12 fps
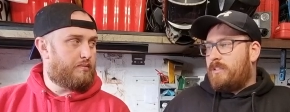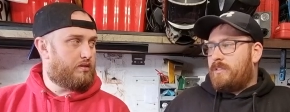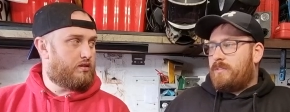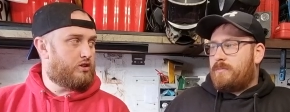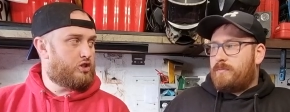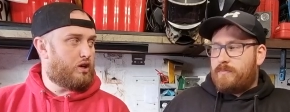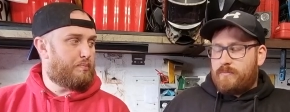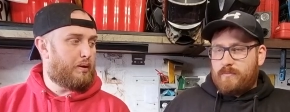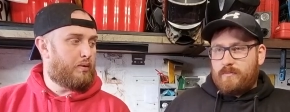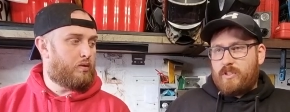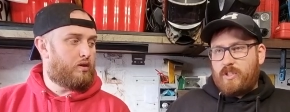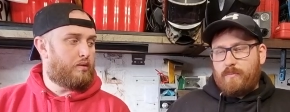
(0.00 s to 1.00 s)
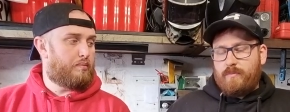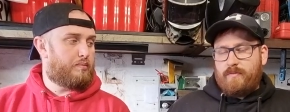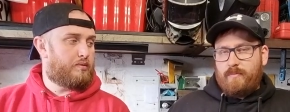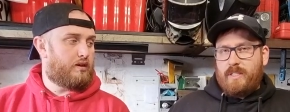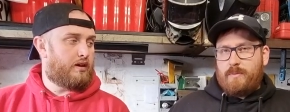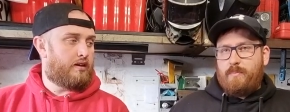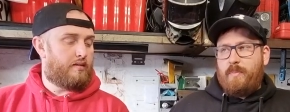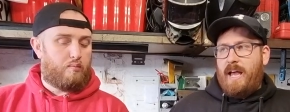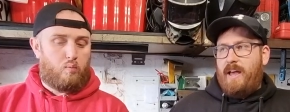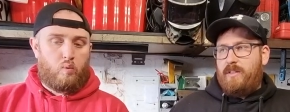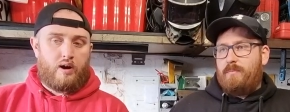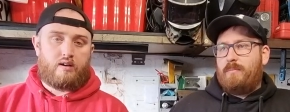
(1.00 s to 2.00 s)
Speaker 1: just to chop it all up. It's
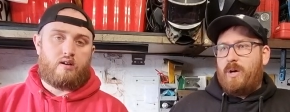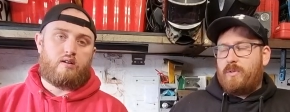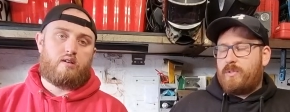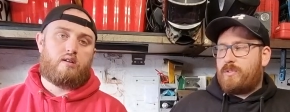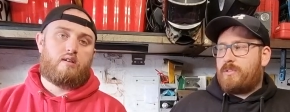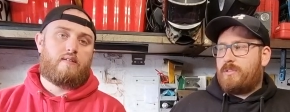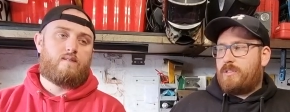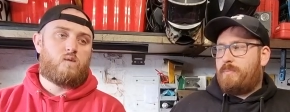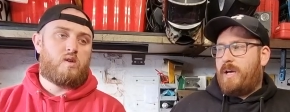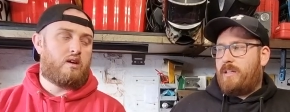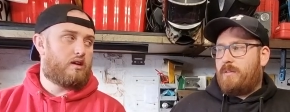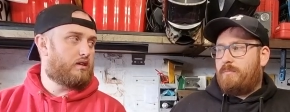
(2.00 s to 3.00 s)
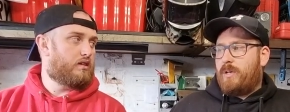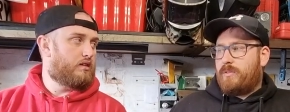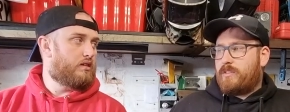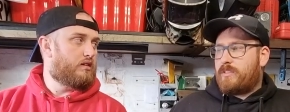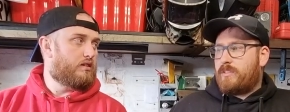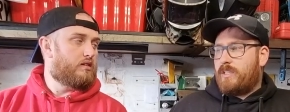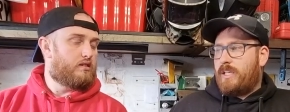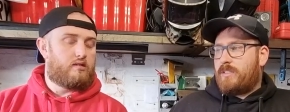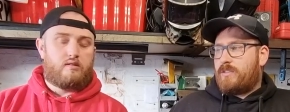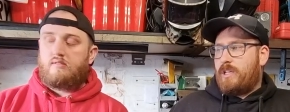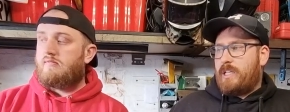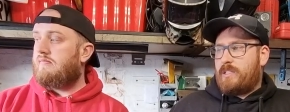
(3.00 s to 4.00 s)
better than most. It it's better yeah. than most.
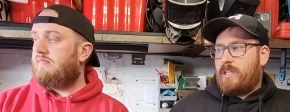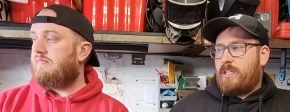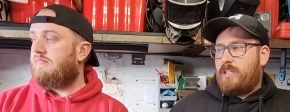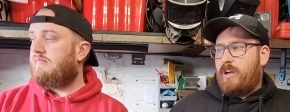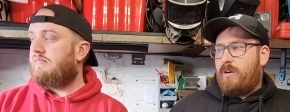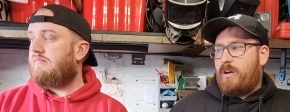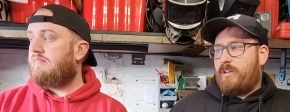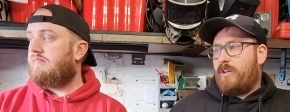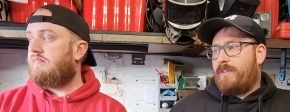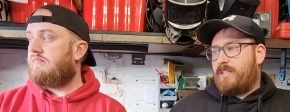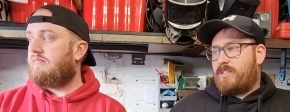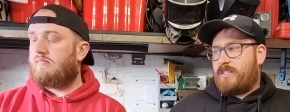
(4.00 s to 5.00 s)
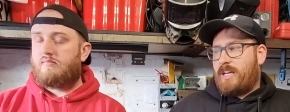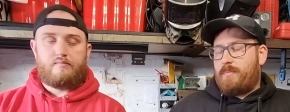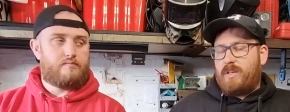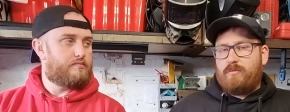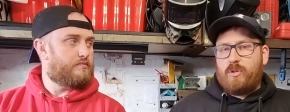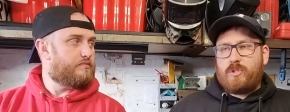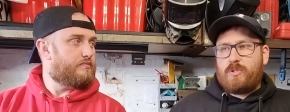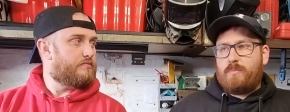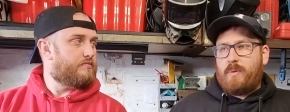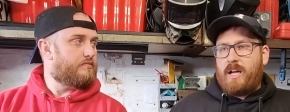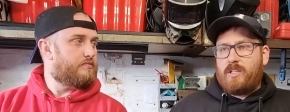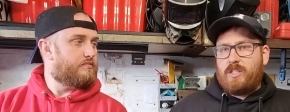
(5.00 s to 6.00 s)
It's it, you know, I know there's scabby
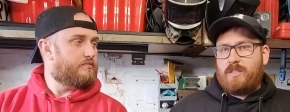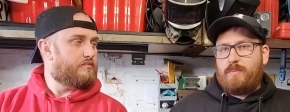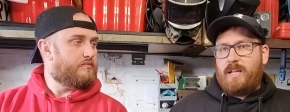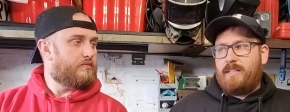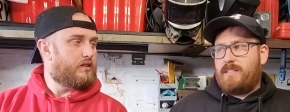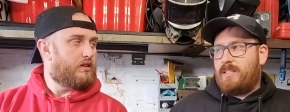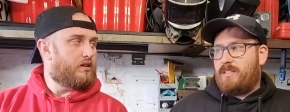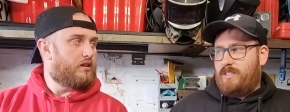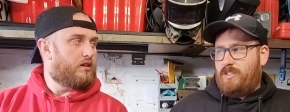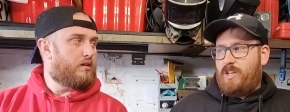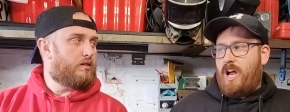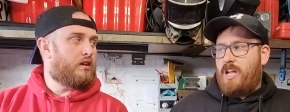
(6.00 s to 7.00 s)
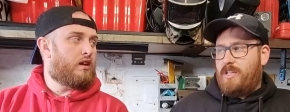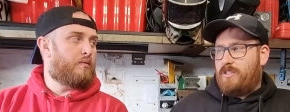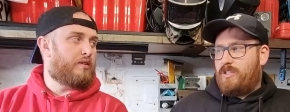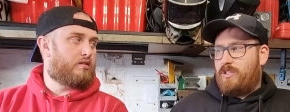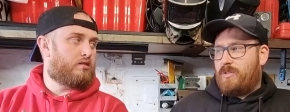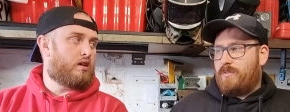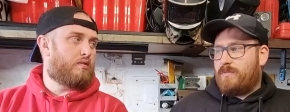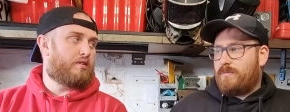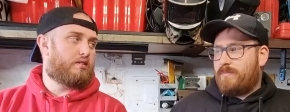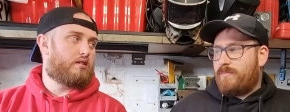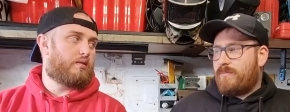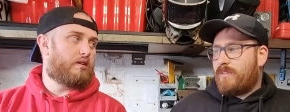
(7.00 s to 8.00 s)
rust patches places. It's starting to do.
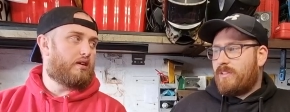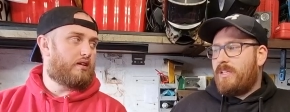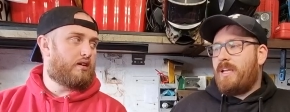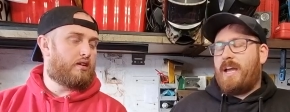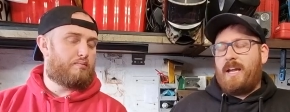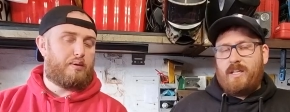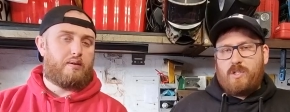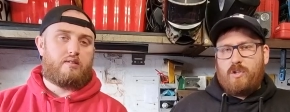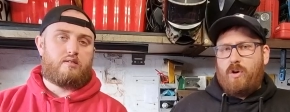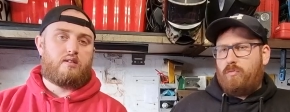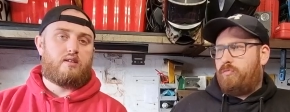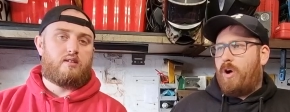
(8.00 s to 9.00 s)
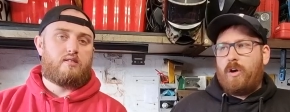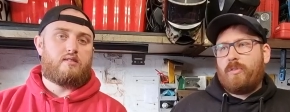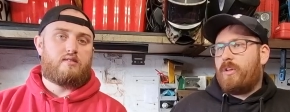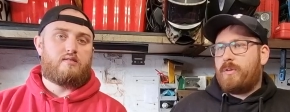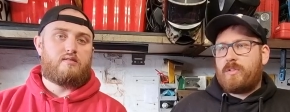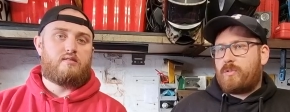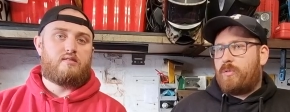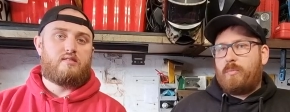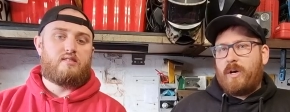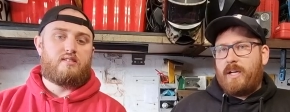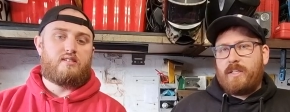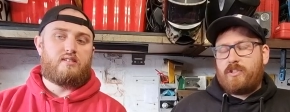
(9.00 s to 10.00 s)
Surface, yeah, it's, it's not rotten though. It's all
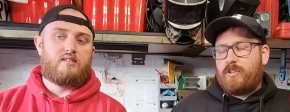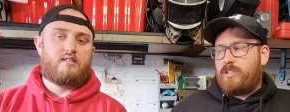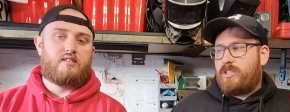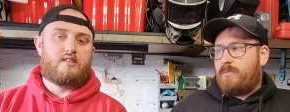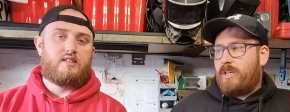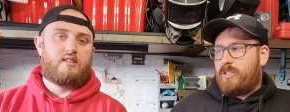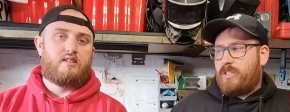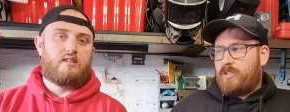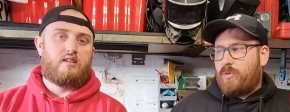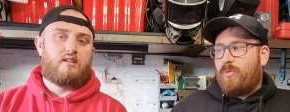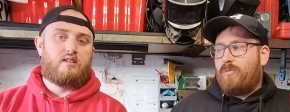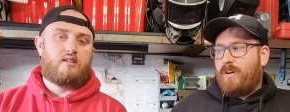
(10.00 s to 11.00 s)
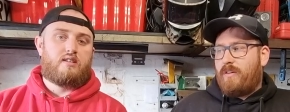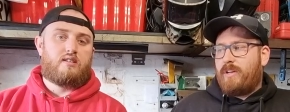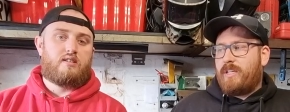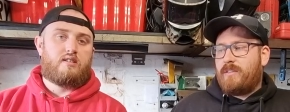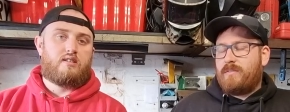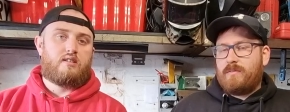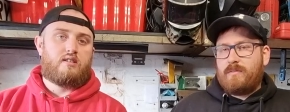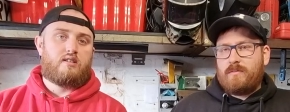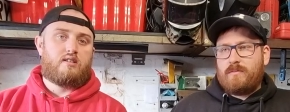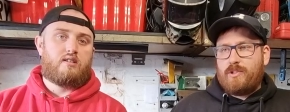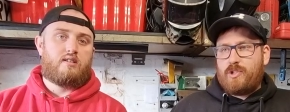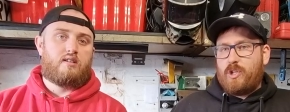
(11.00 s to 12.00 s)
by any stretch of the imagination. It's all very
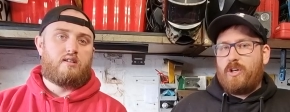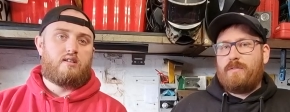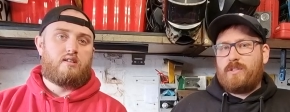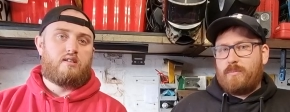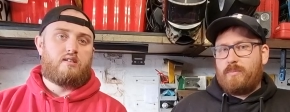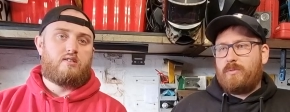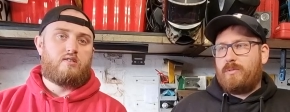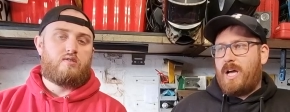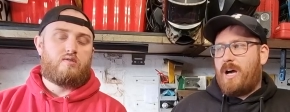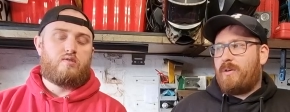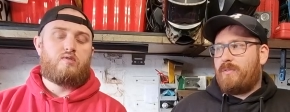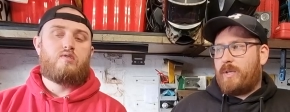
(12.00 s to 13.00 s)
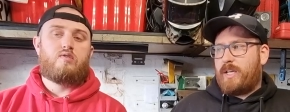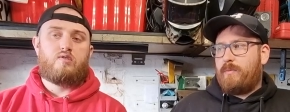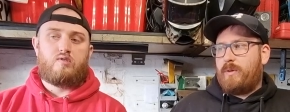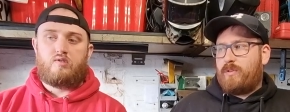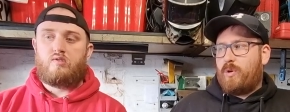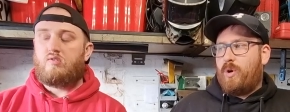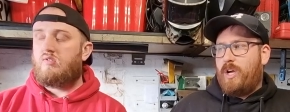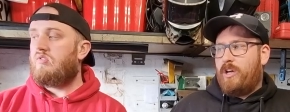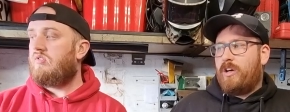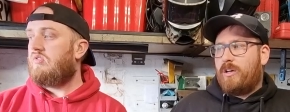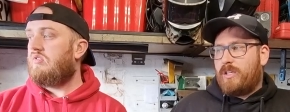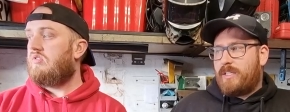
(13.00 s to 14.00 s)
serviceable now if we, we've caught
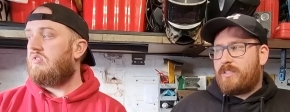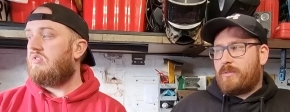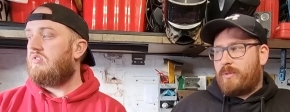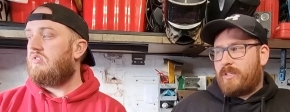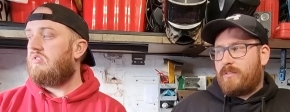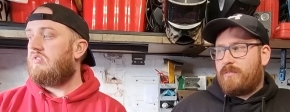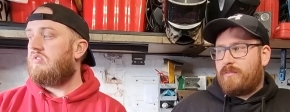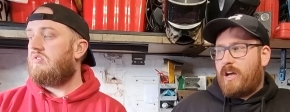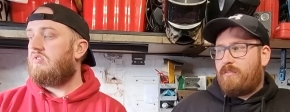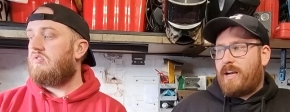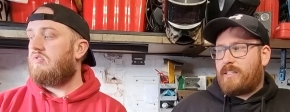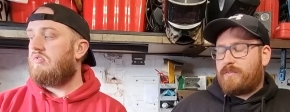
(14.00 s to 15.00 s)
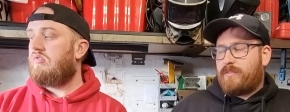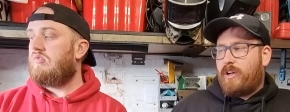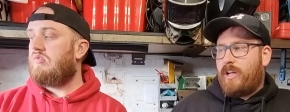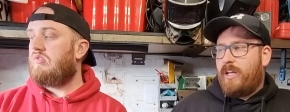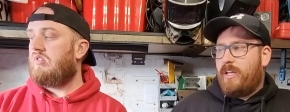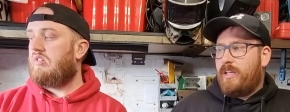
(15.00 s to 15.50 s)
it early so we can uh, rectify it